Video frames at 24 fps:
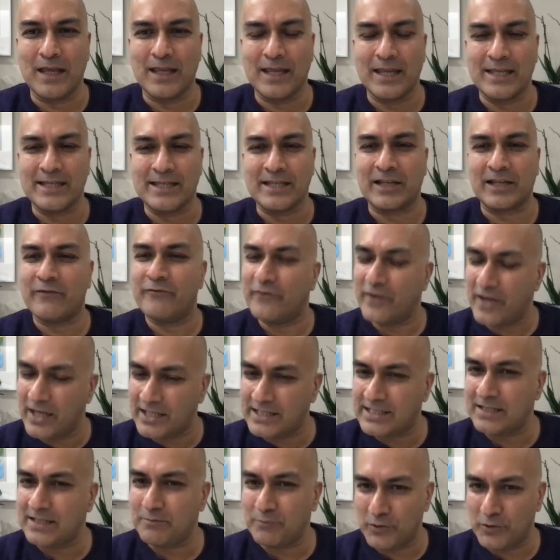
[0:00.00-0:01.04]
is a
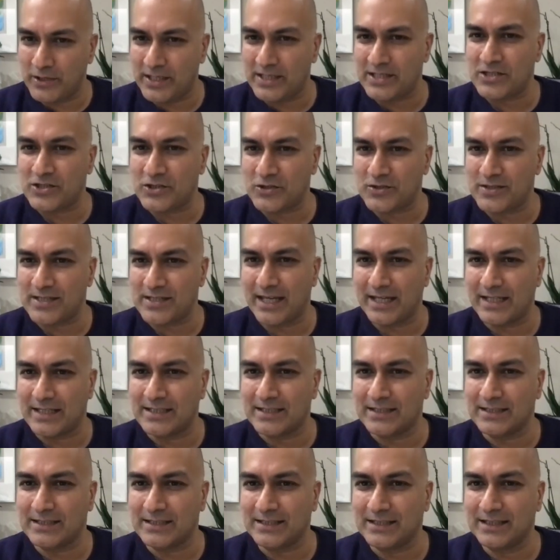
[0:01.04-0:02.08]
converted Buddhist, you said.
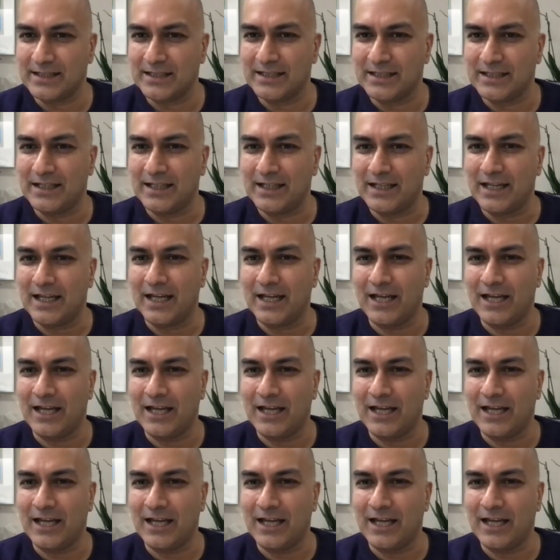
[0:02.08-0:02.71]
Yes.